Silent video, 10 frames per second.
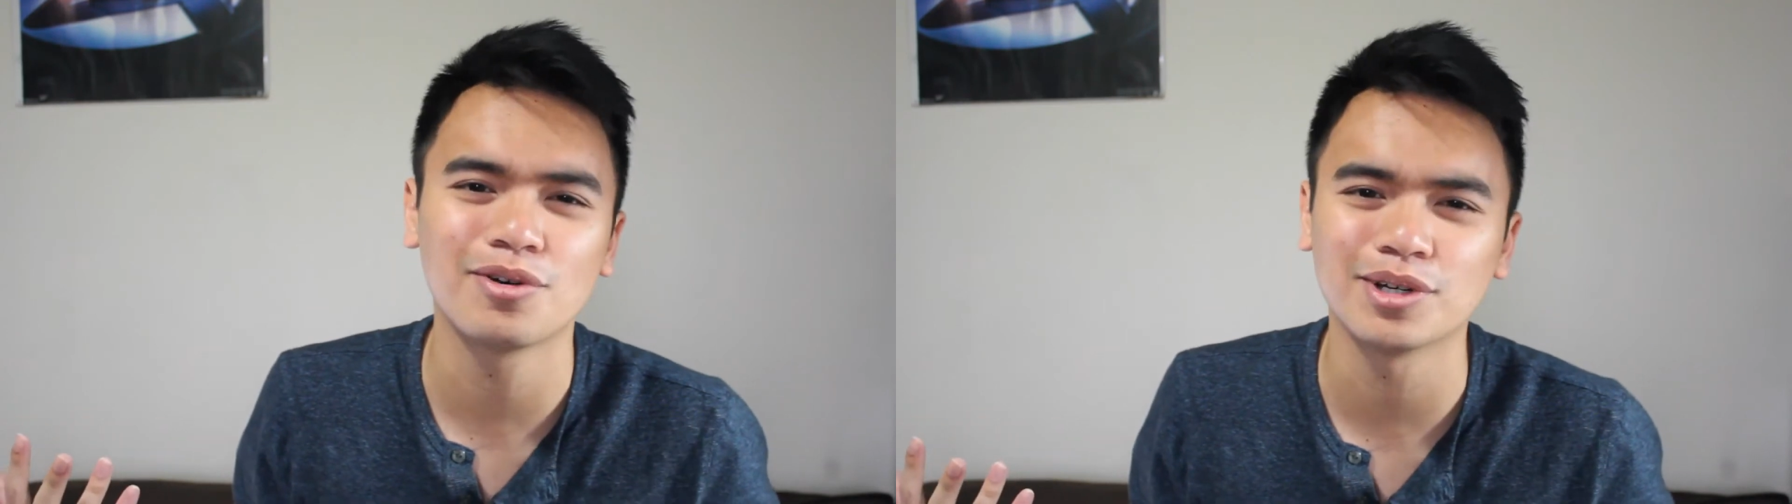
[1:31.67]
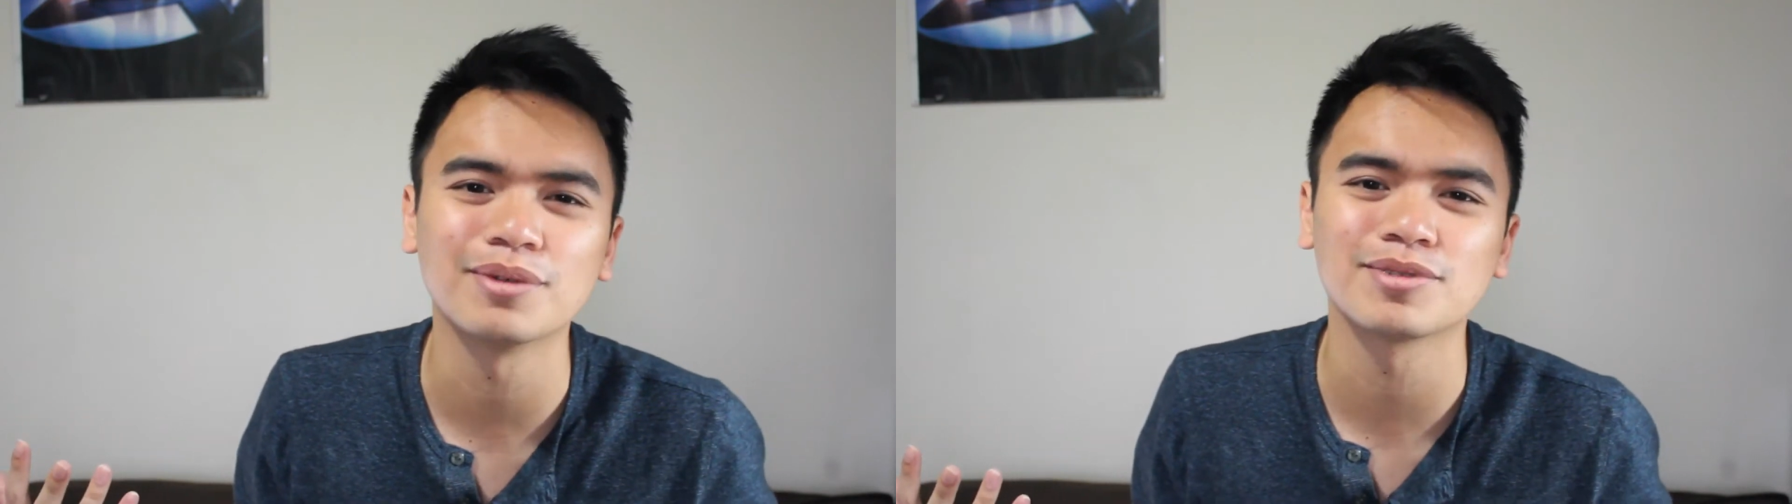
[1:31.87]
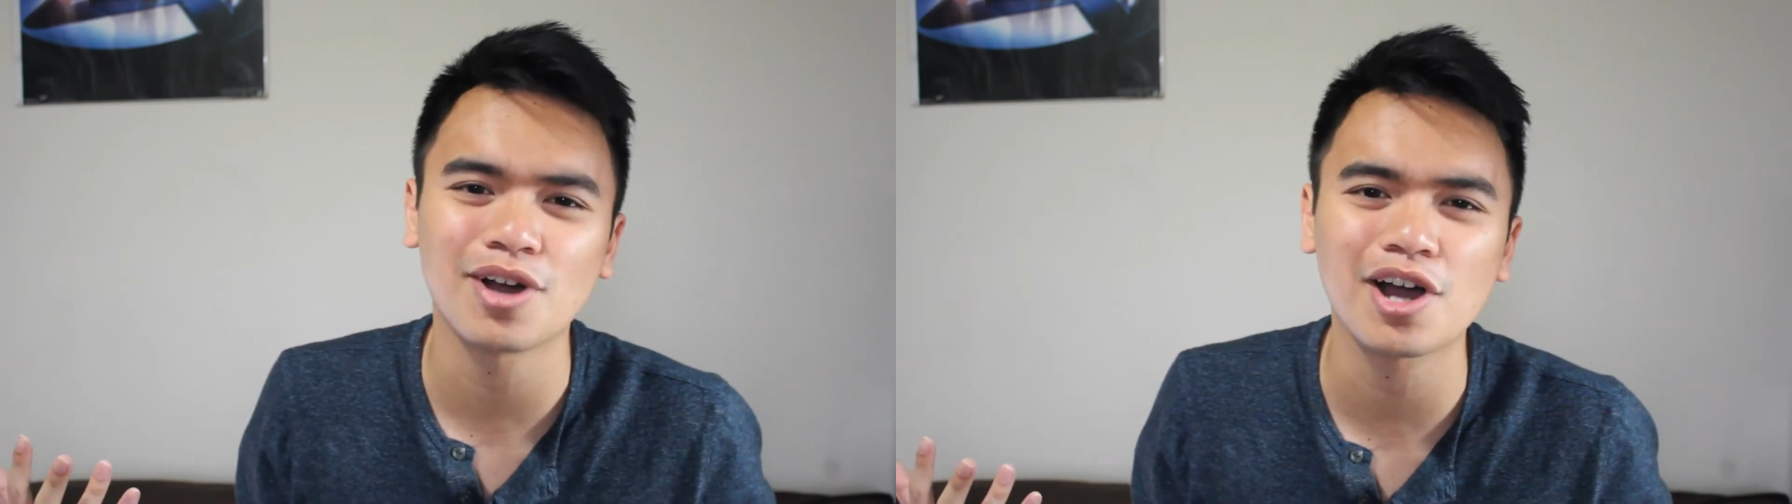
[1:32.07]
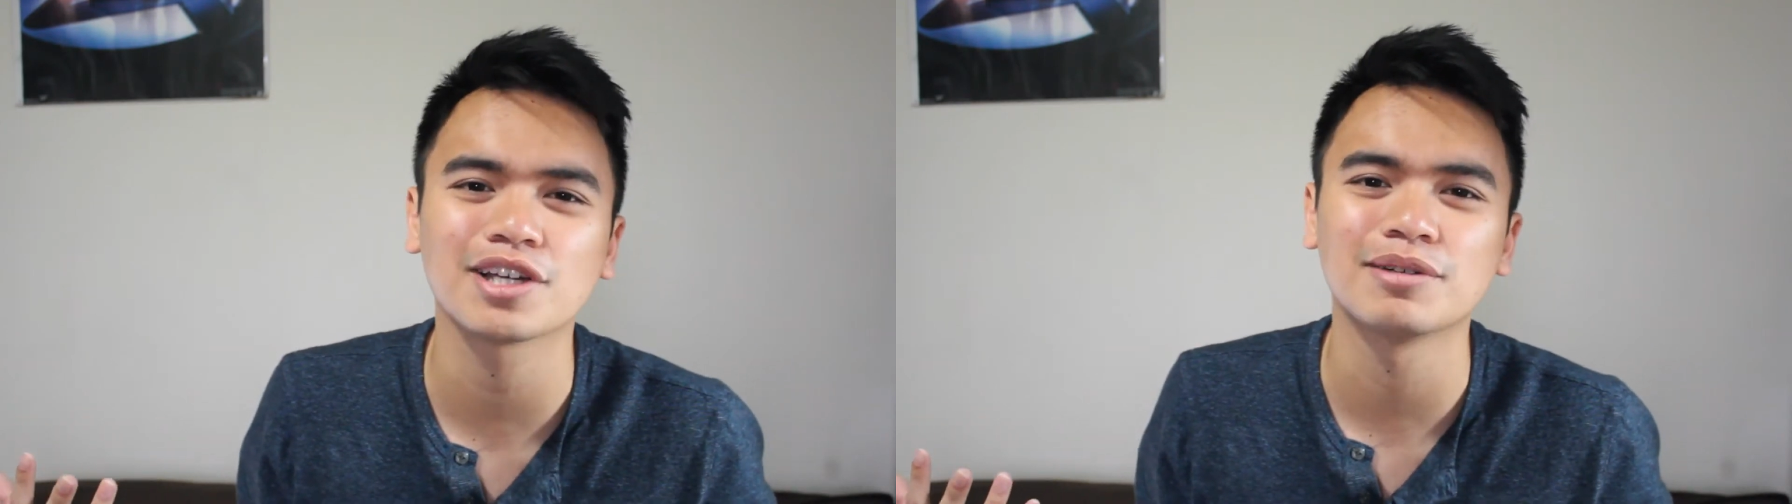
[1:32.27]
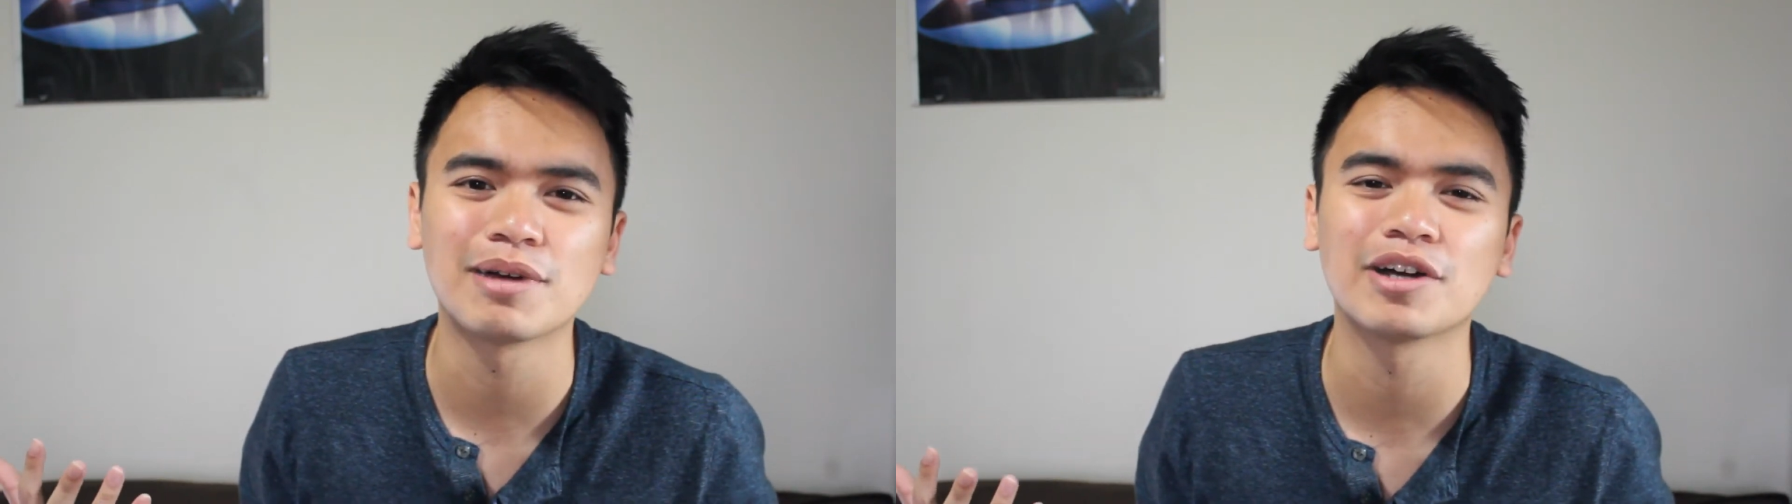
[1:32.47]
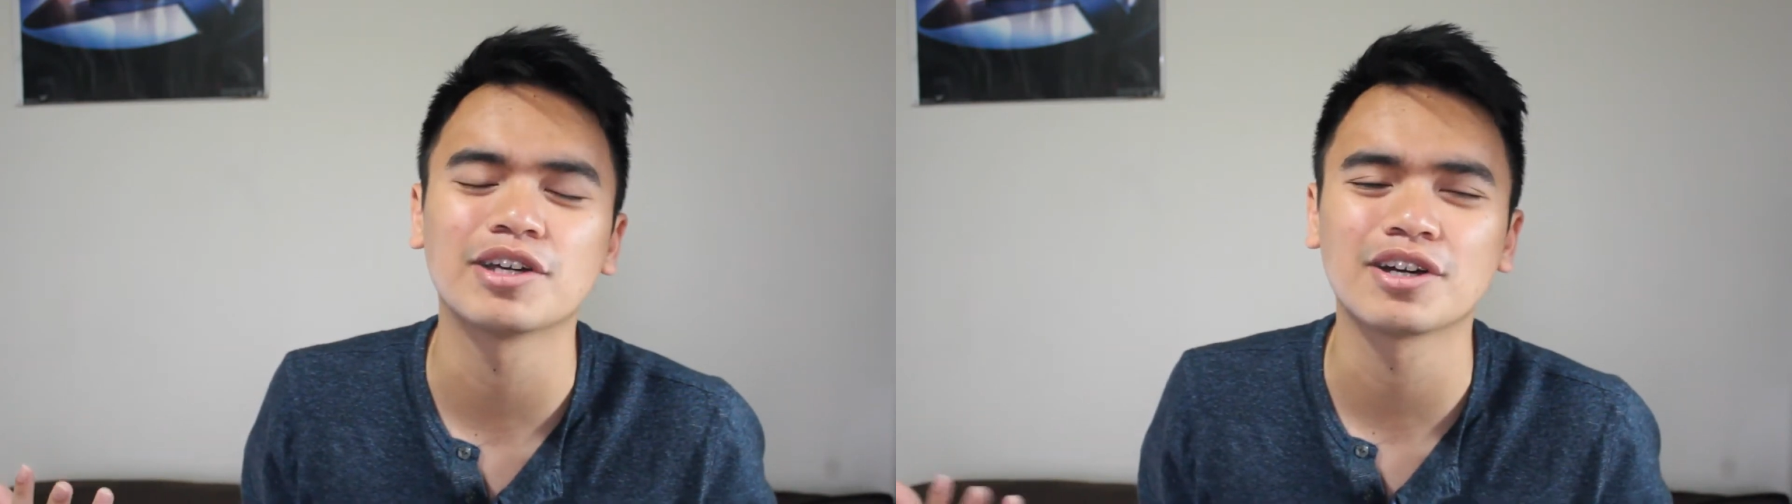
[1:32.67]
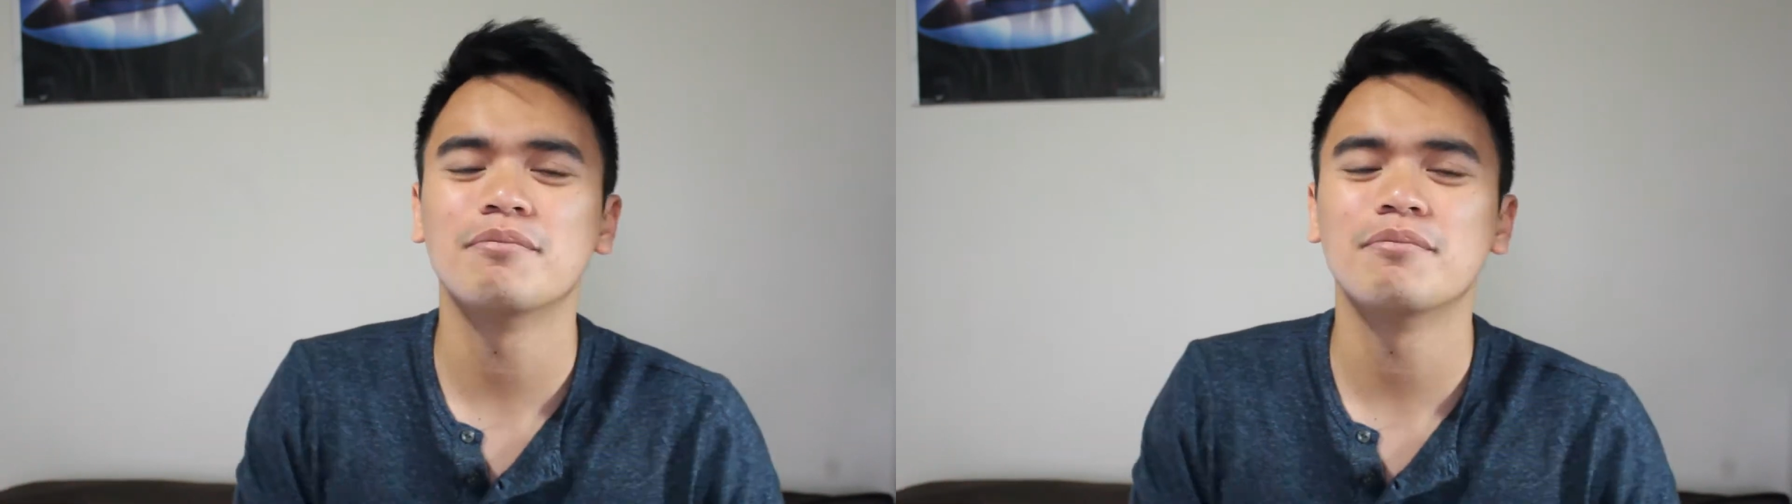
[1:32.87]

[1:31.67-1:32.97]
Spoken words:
what I'm talking about here.